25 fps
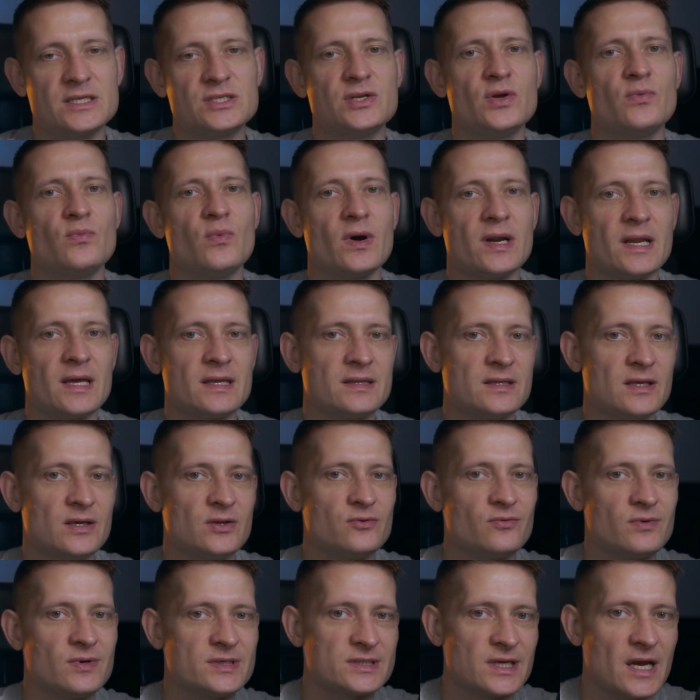Actually, what I
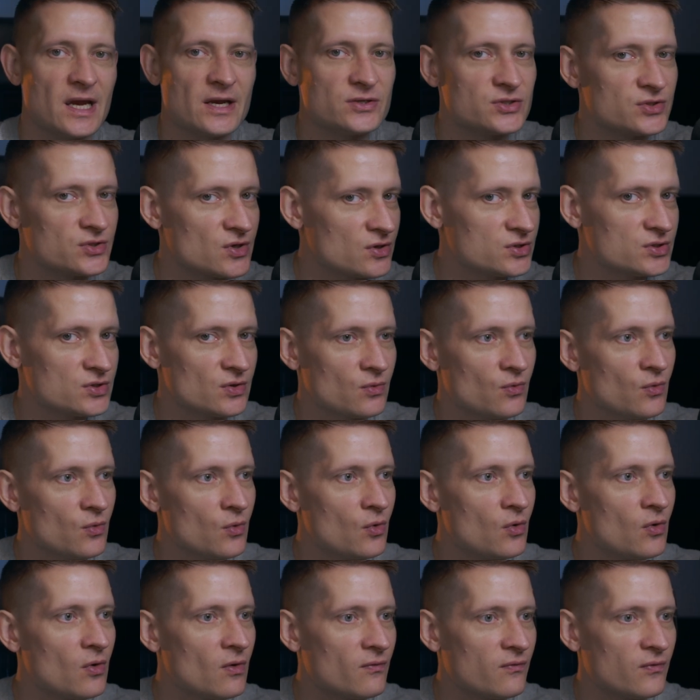did was I searched on
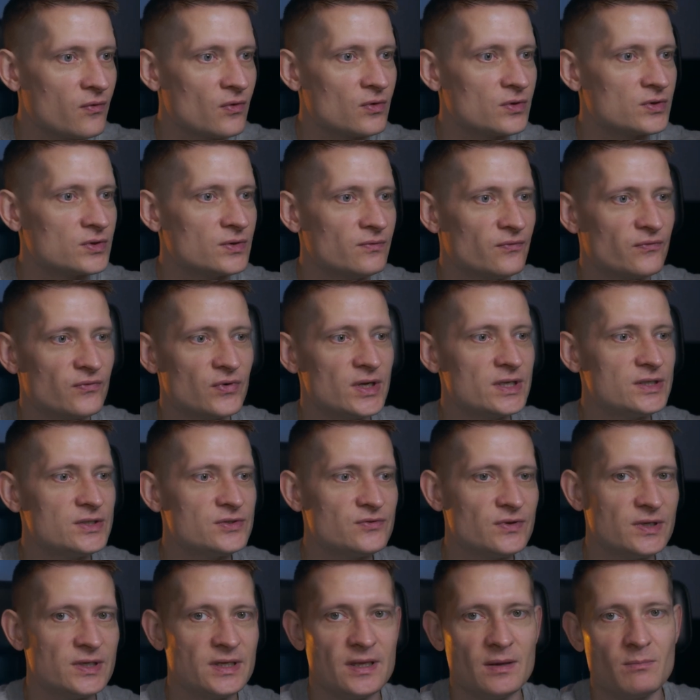Google for free
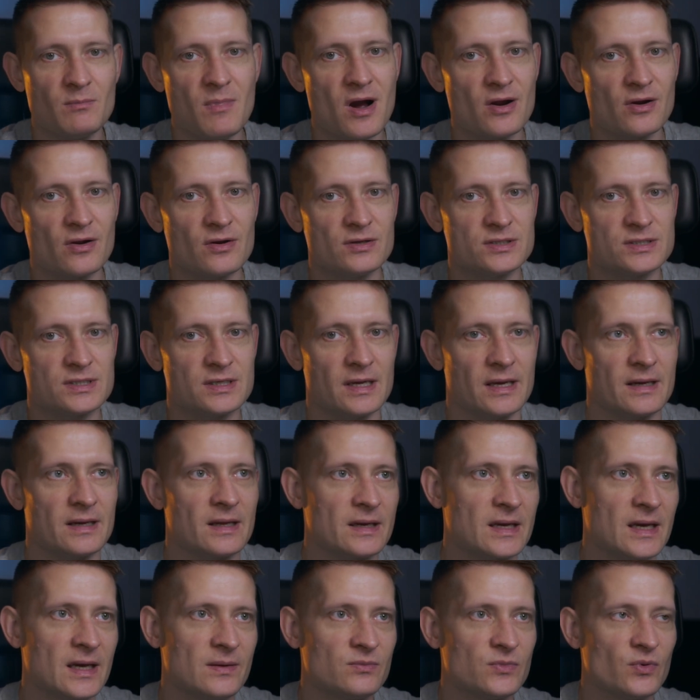3D models and
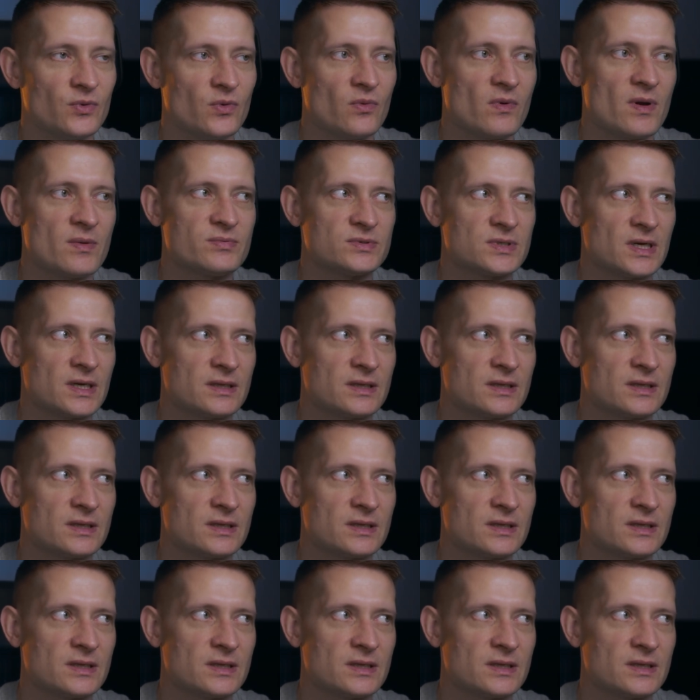I came to a